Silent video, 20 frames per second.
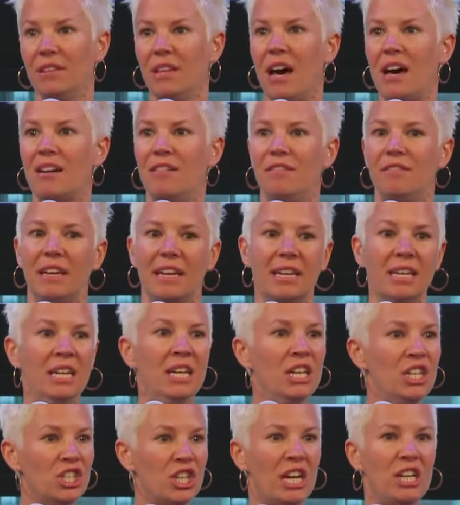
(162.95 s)
a lot of like
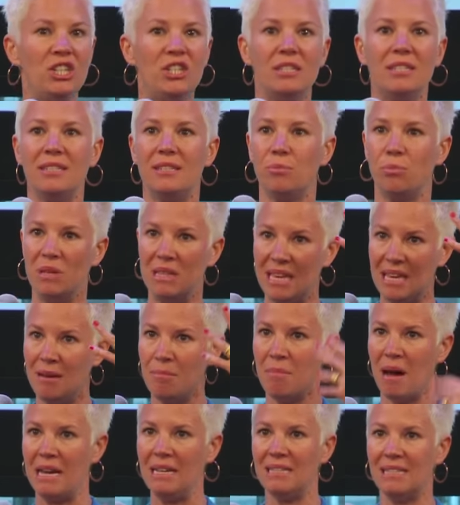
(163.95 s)
changes
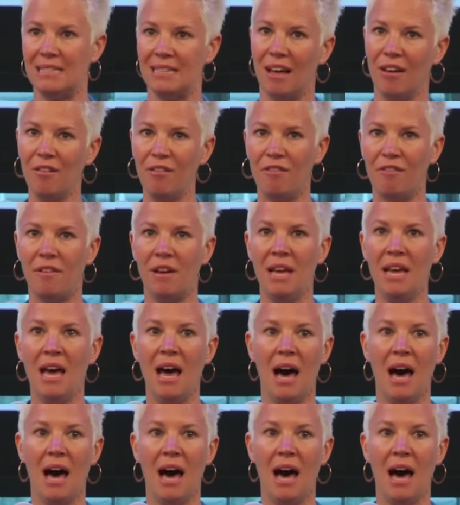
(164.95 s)
within myself.